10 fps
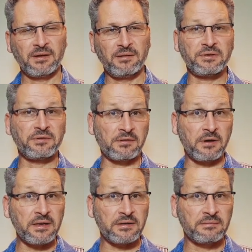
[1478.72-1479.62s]
which was
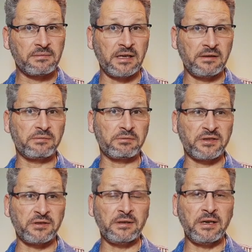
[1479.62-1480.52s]
great. And it was
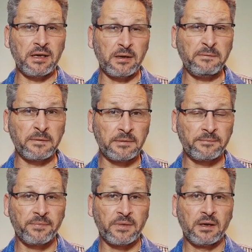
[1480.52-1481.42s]
certainly helpful.
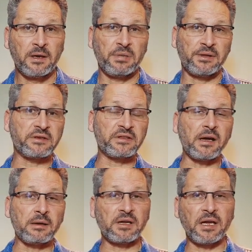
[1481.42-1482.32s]
But the
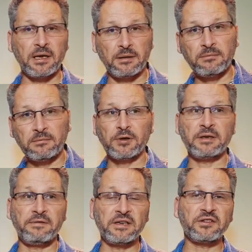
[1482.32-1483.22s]
time came when
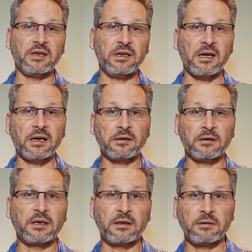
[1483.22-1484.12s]
eventually I could
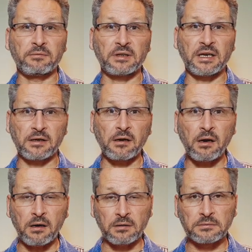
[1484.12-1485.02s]
get a
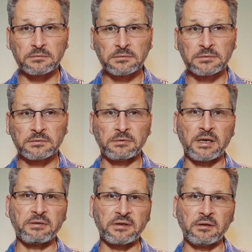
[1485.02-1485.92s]
car when I
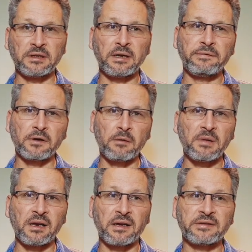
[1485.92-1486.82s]
was old enough and got my
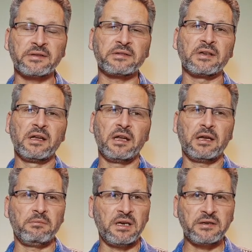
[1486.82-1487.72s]
license
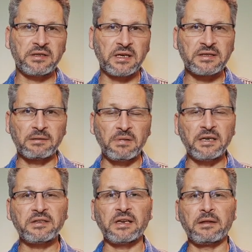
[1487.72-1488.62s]
and managed to get some money
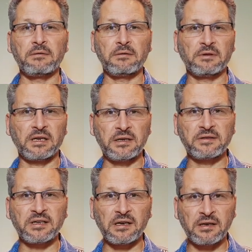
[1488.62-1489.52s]
together and get a
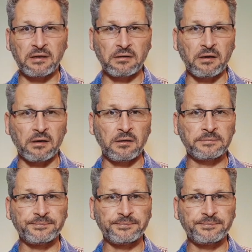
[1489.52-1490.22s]
secondhand car